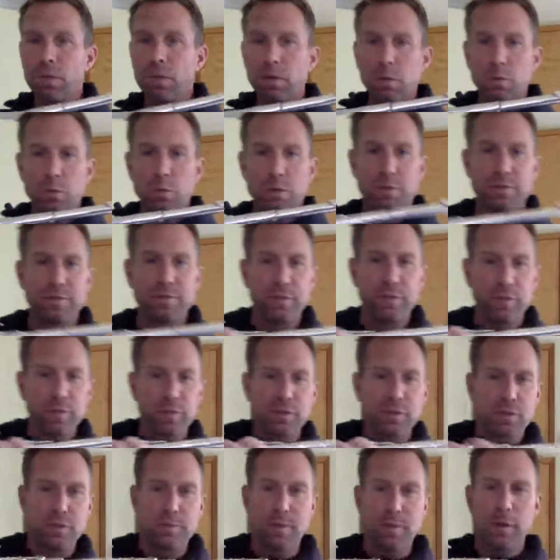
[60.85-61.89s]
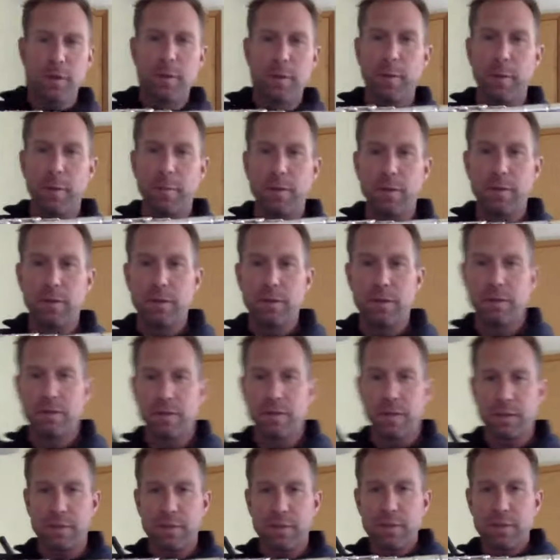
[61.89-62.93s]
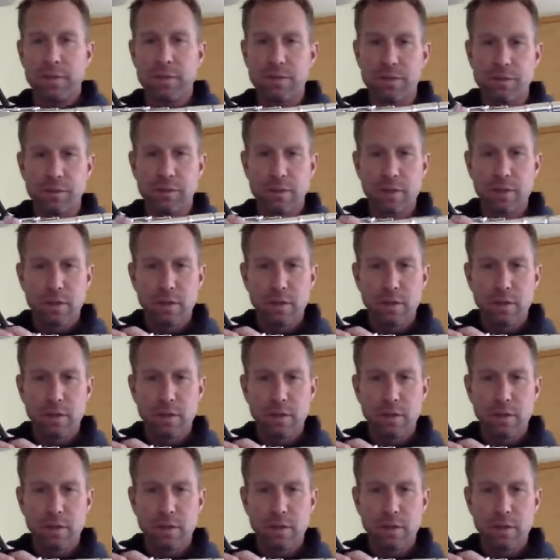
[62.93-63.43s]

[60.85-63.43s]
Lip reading: which flutes you might remember is like this: